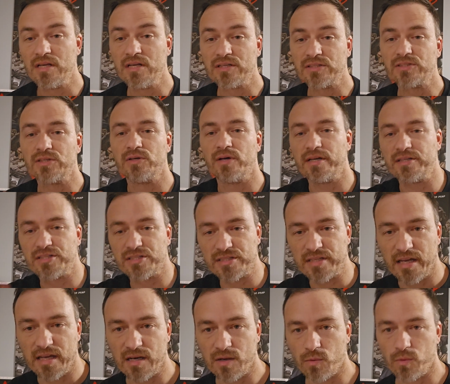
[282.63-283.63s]
So it just
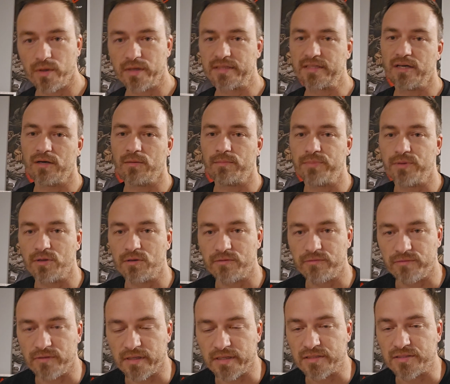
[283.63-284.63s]
kind of worked out
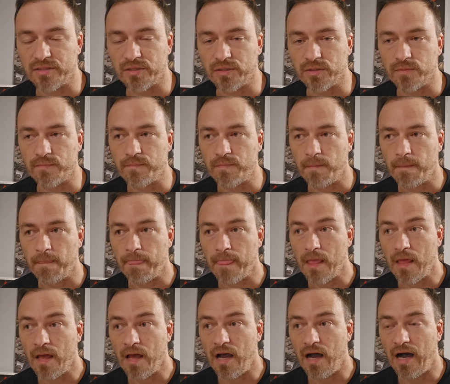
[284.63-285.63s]
beautifully. So
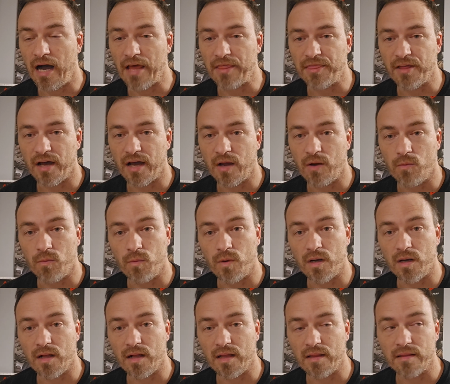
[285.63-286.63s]
I thought,
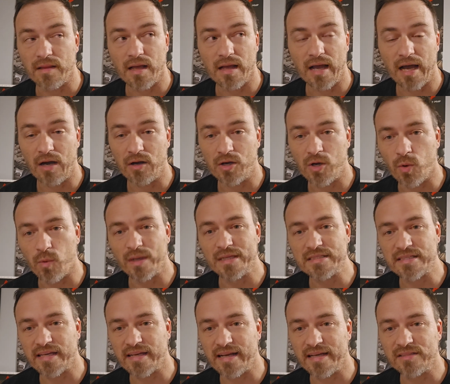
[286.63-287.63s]
well, how
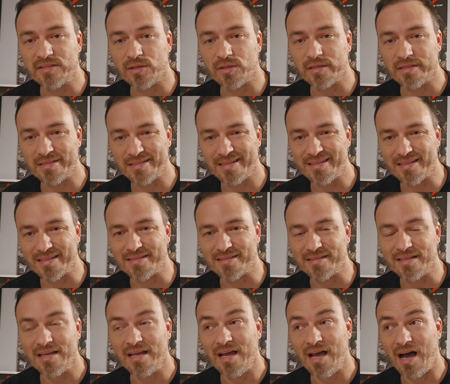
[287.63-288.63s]
coincidental is this?